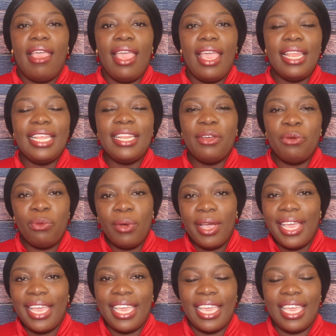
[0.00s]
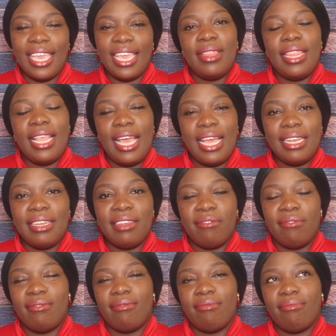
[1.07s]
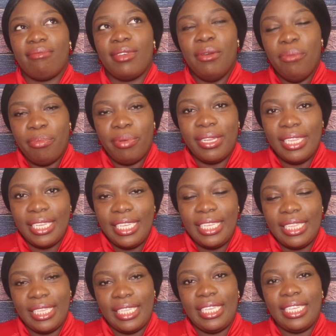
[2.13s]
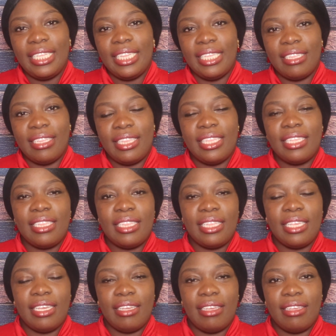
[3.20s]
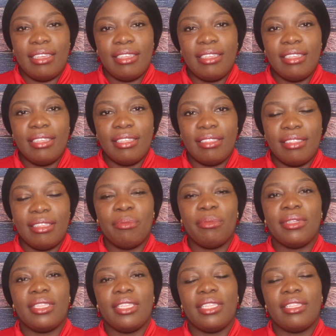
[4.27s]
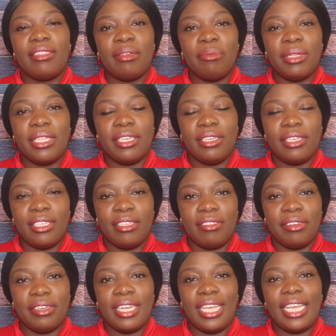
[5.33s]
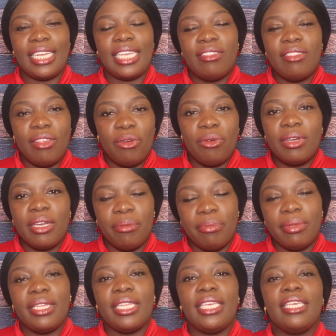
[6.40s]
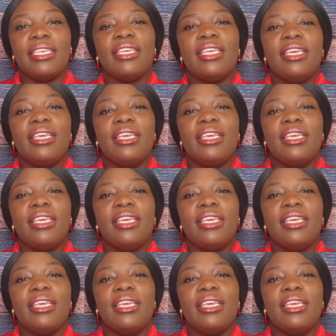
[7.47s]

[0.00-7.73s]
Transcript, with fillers: and in a way, not completely, this, this, uh, sim the similarities are not so complete.